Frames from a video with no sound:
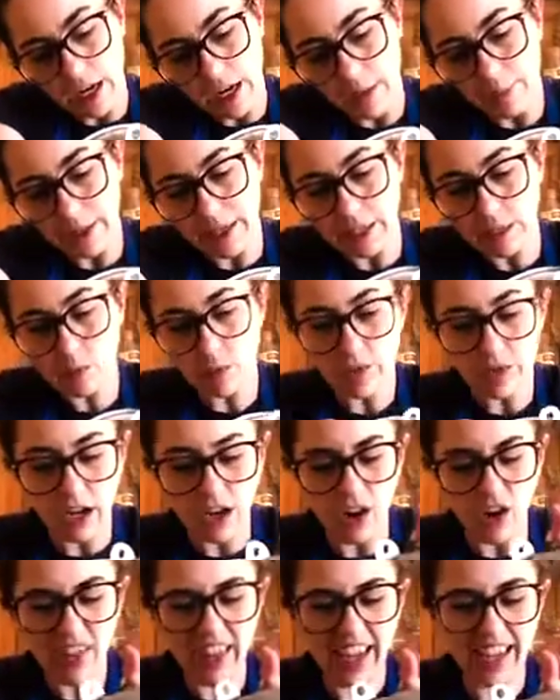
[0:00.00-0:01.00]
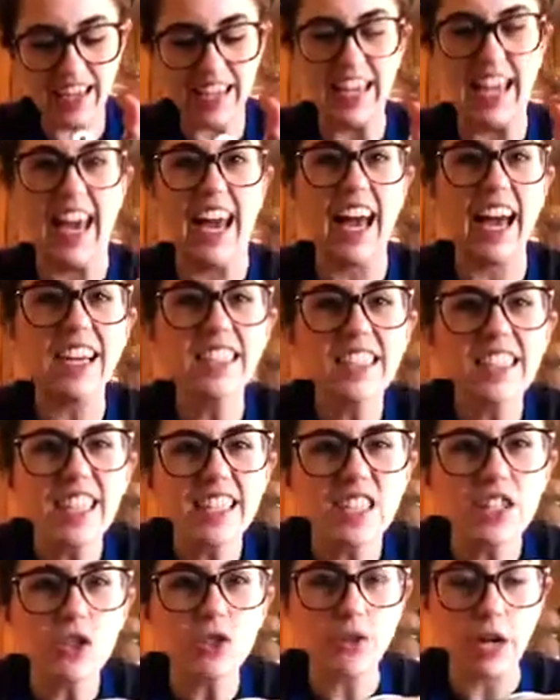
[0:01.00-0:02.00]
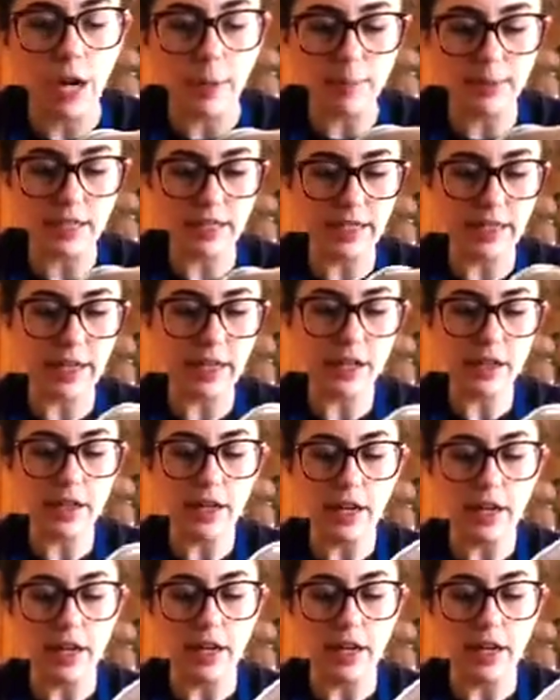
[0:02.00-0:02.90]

because we've got all that gas that's trapped in there